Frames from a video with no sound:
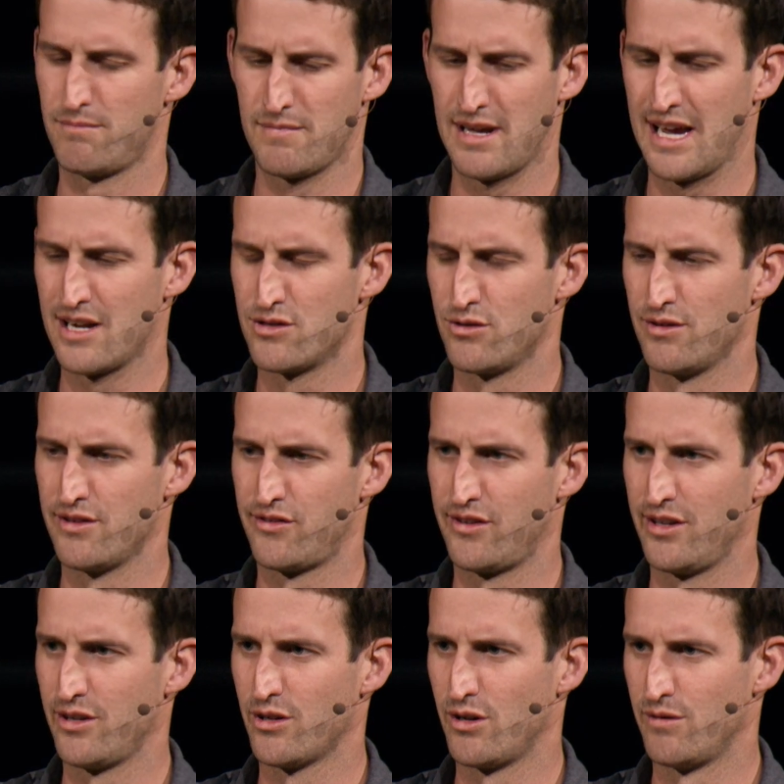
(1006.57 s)
Andrew, the
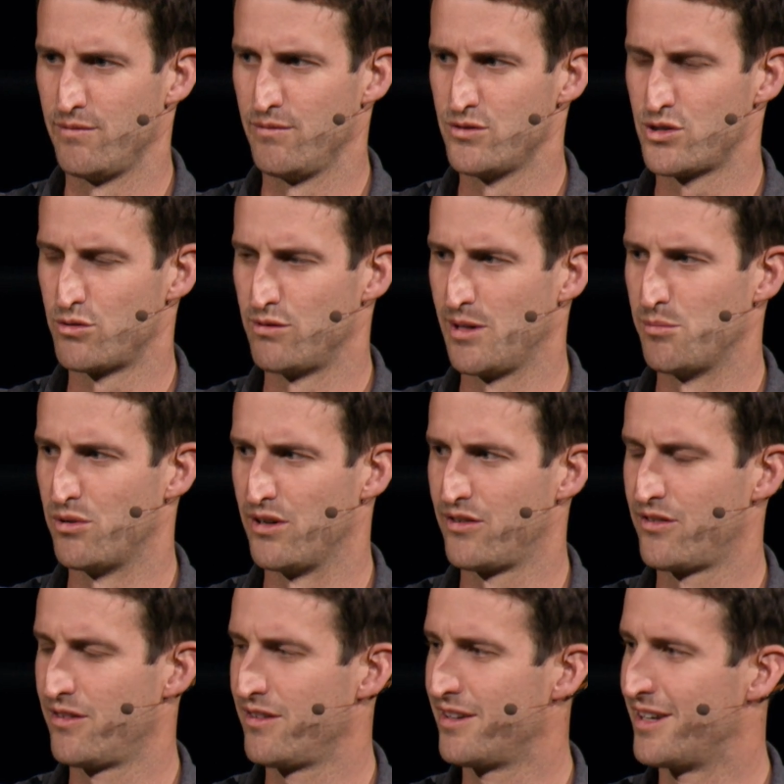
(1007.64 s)
CEO of
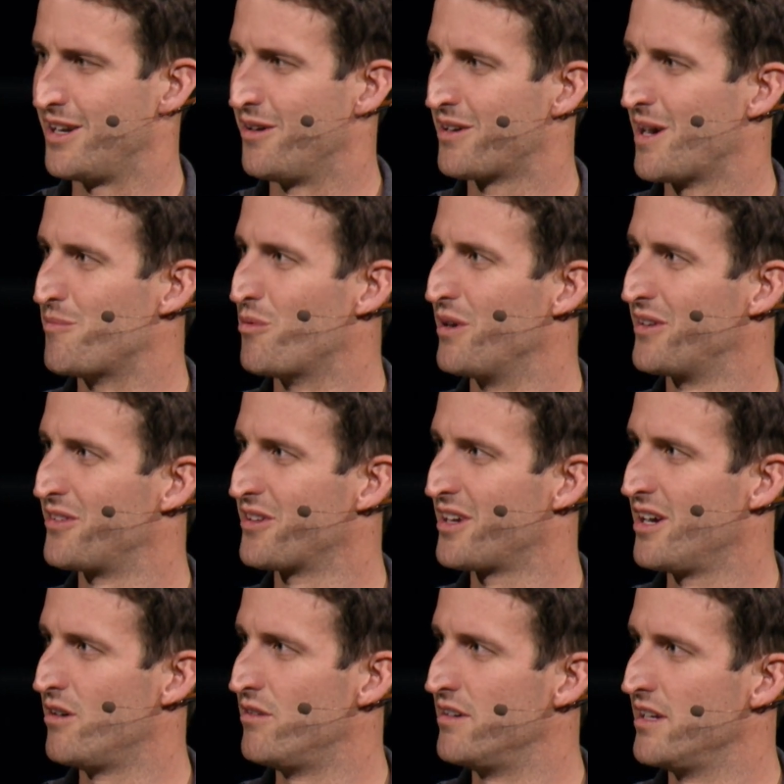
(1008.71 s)
Cerebras, a couple weeks
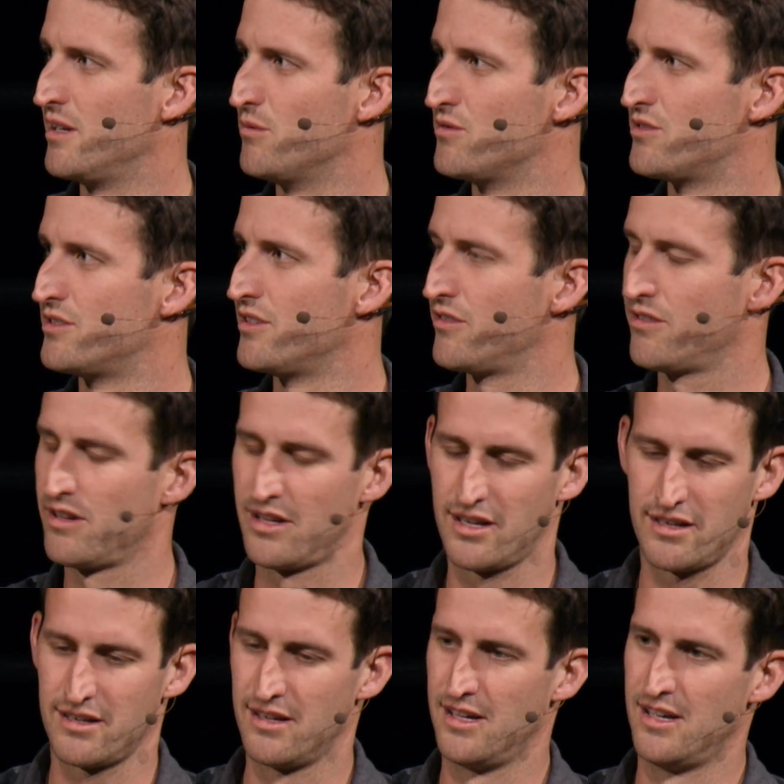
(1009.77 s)
ago, and he was just
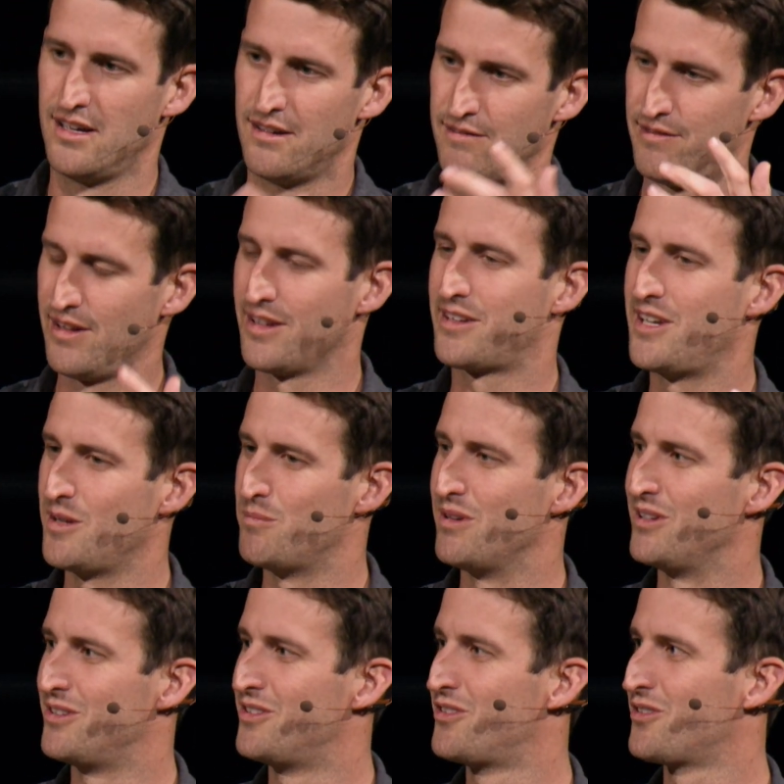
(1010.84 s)
like, felt like he'd
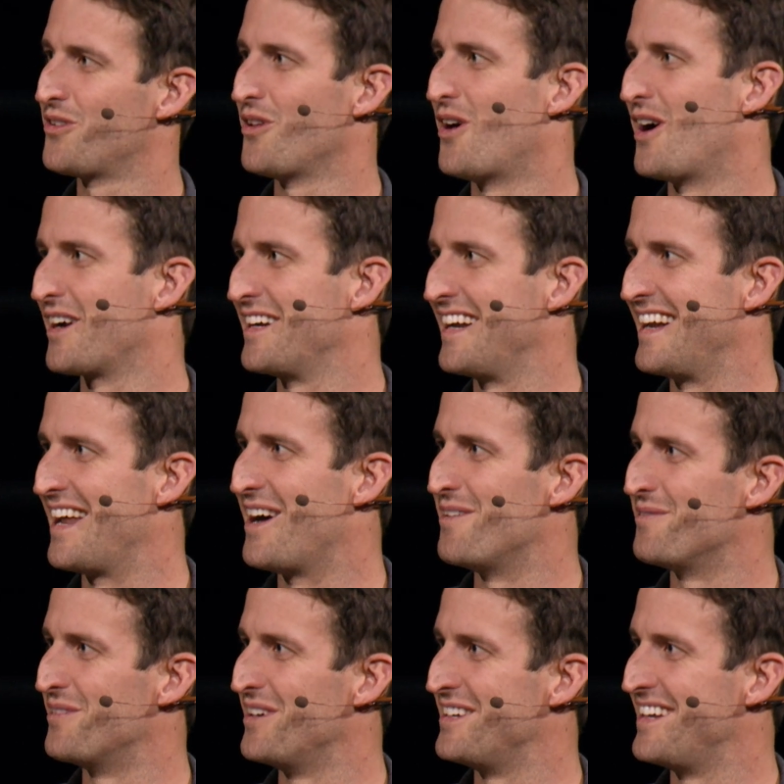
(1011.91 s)
been slogging it
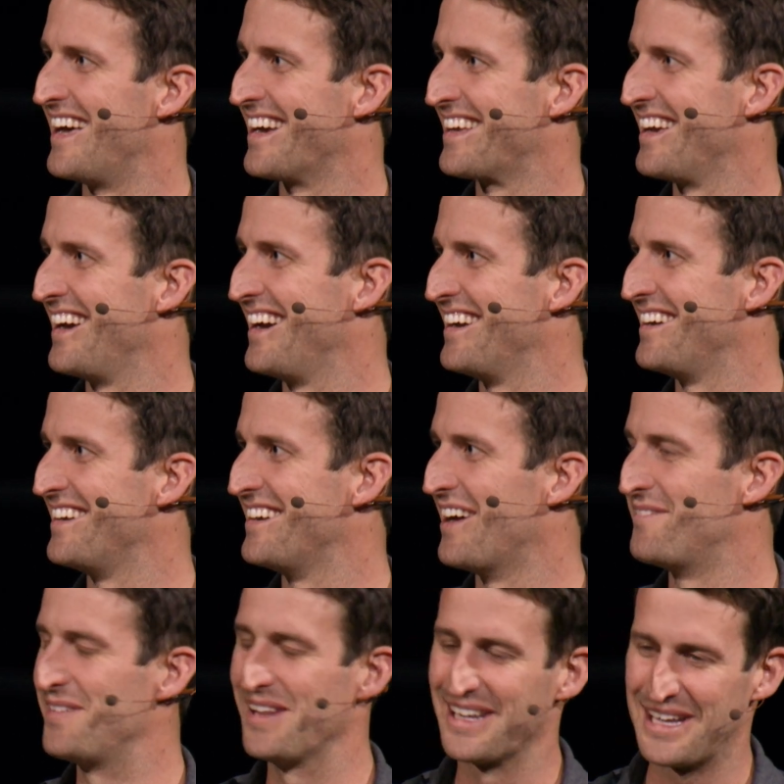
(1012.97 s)
out for a decade. And
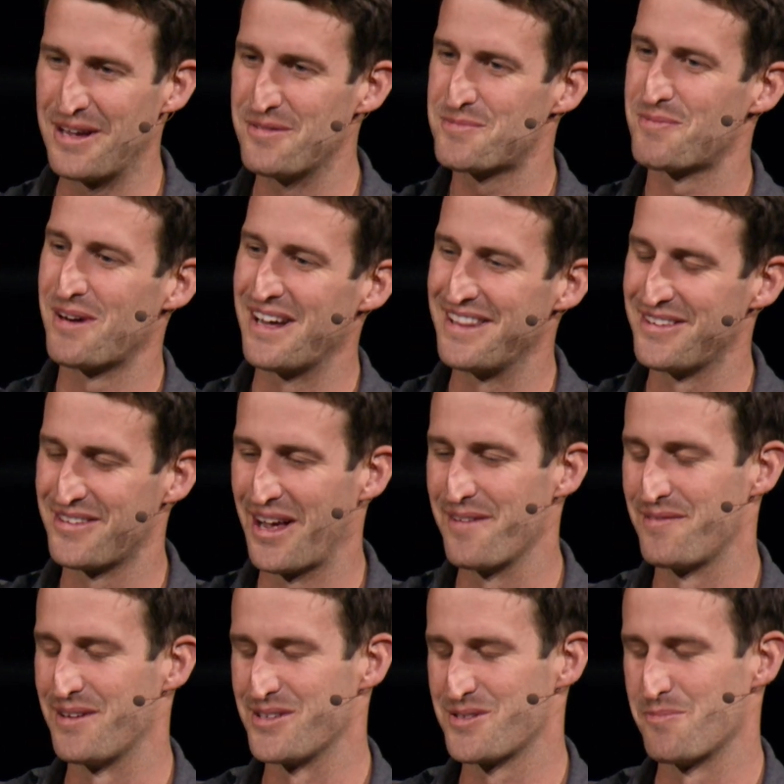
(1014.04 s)
I feel like he's probably the
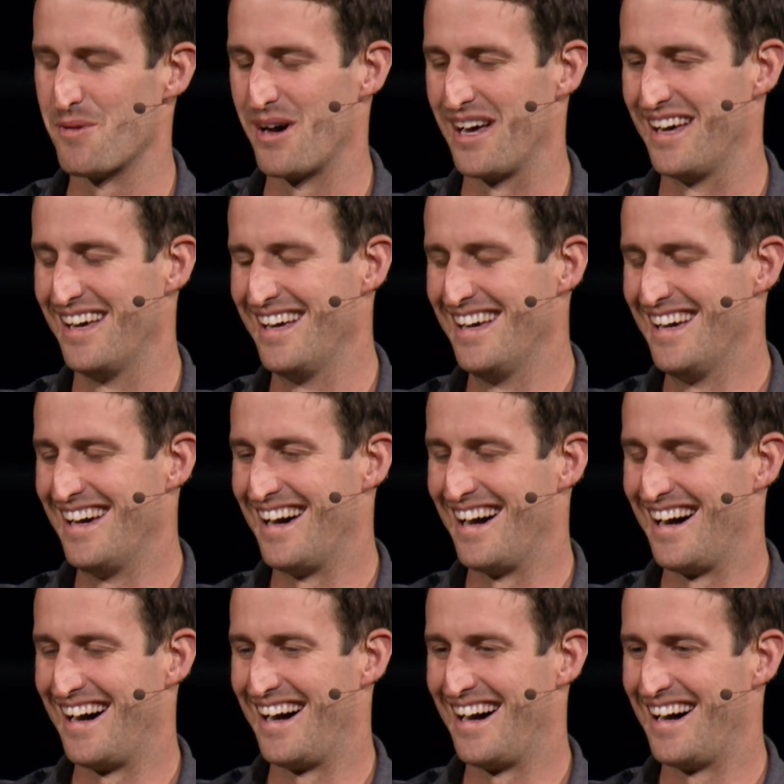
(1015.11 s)
safest, but
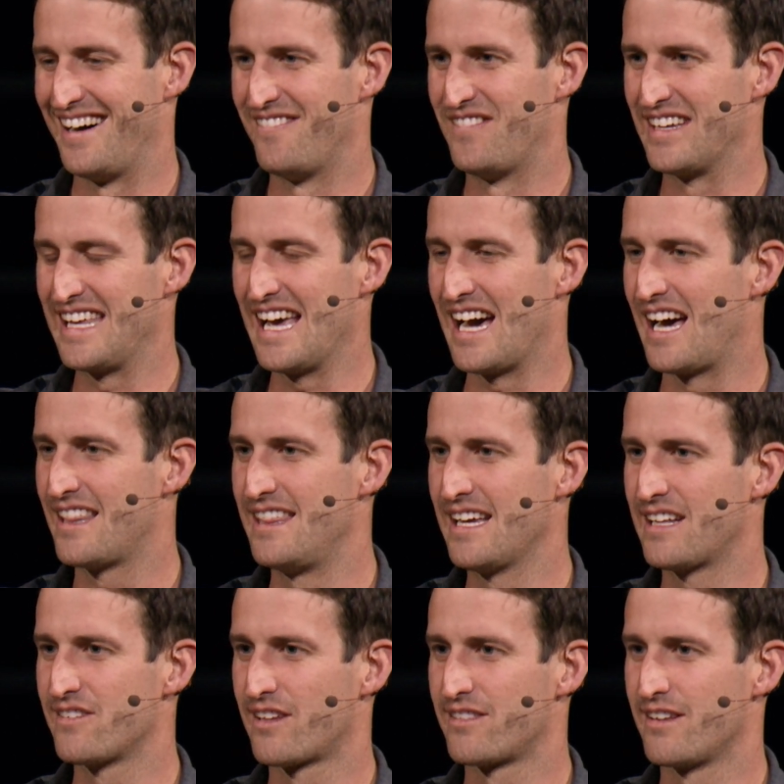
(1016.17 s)
yeah, I
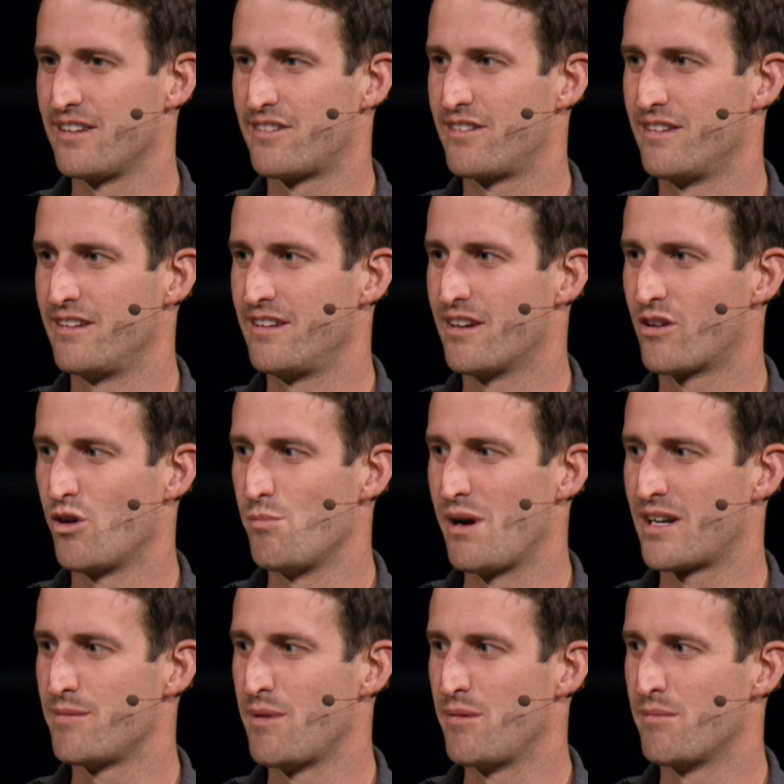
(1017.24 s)
think it's like, going
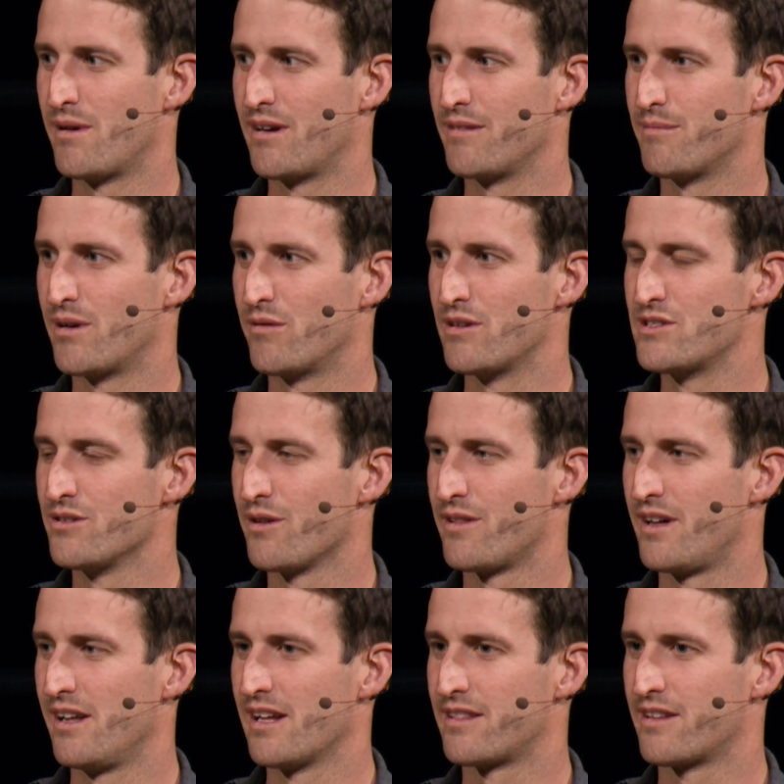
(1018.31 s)
back to maybe my original
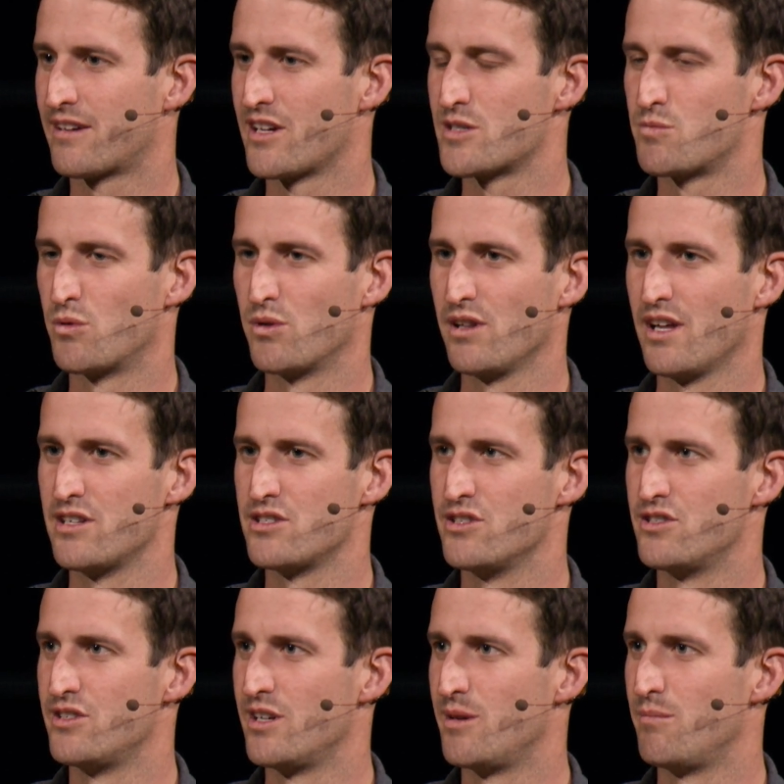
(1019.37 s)
thought, like the customer
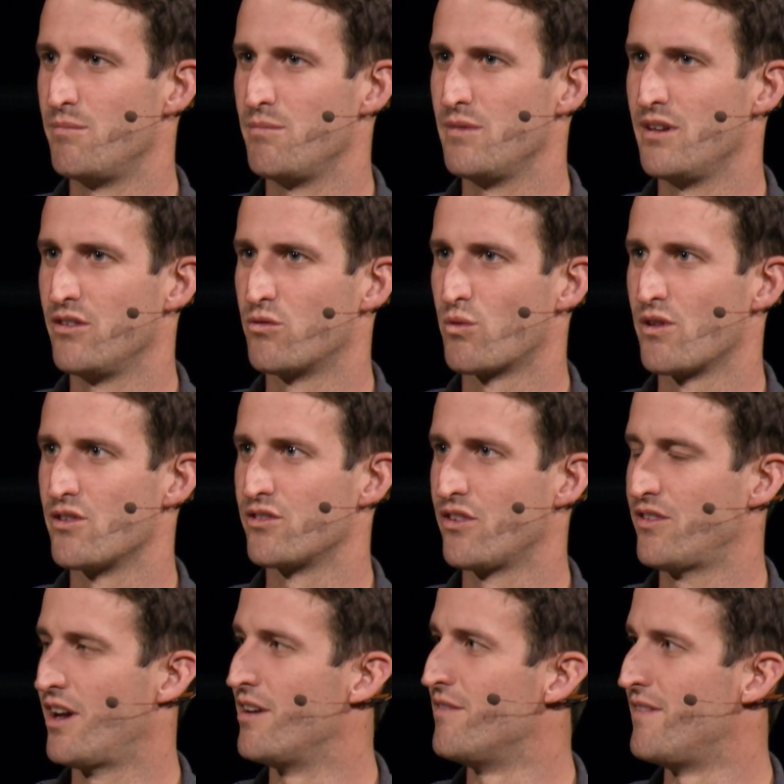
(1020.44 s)
relationship is where there's
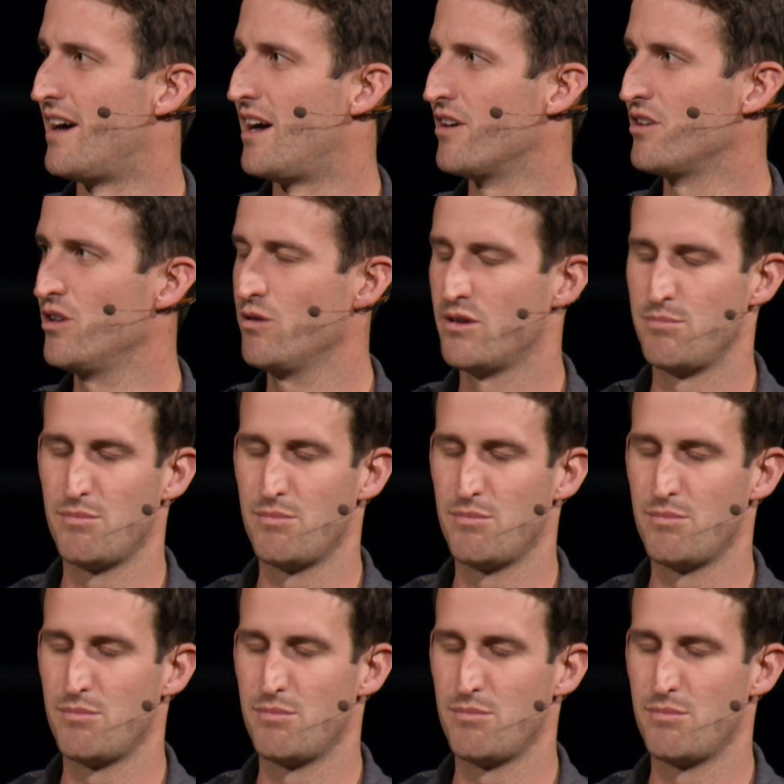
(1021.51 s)
a ton of value, and